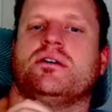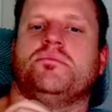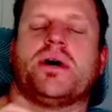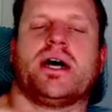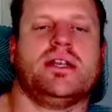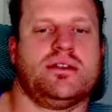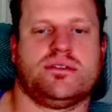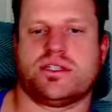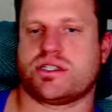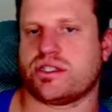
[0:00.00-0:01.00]
But
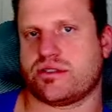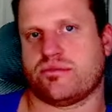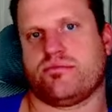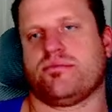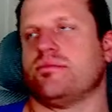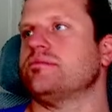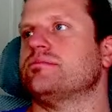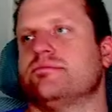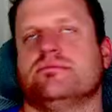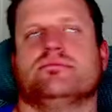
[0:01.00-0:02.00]
it's
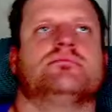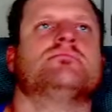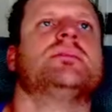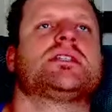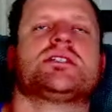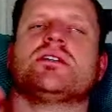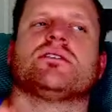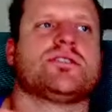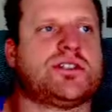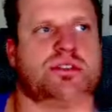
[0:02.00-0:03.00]
still
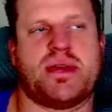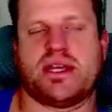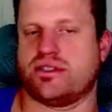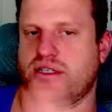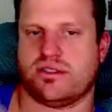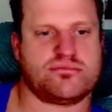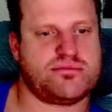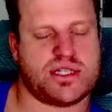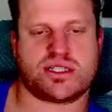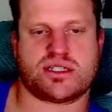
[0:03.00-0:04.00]
just amazing,
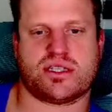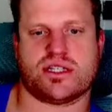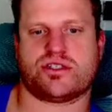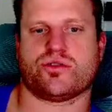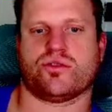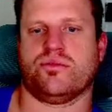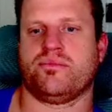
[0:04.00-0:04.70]
this tool.